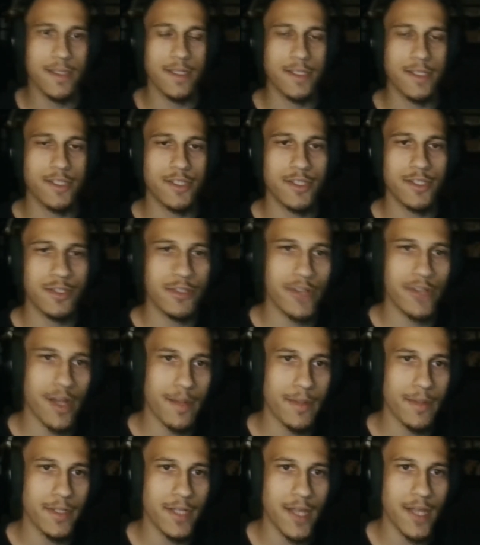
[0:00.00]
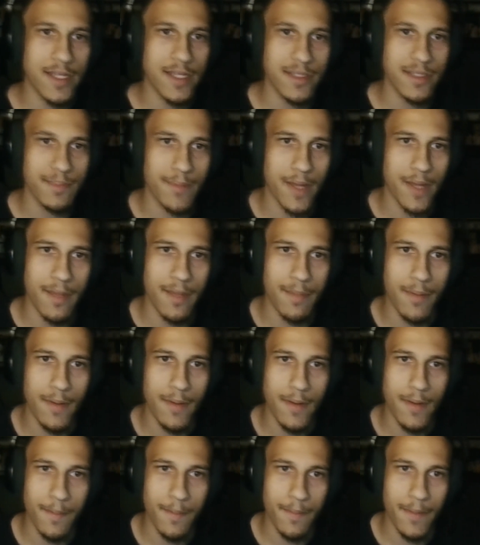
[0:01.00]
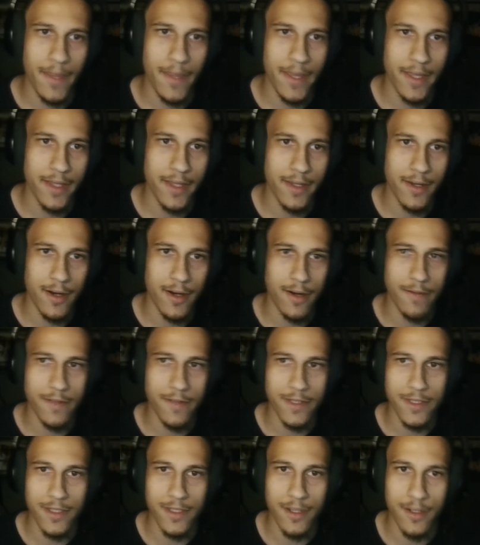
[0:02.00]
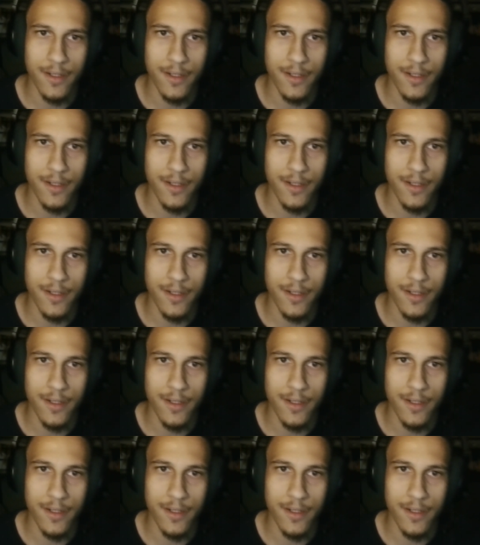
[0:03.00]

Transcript: gets traumatized by a pink pervy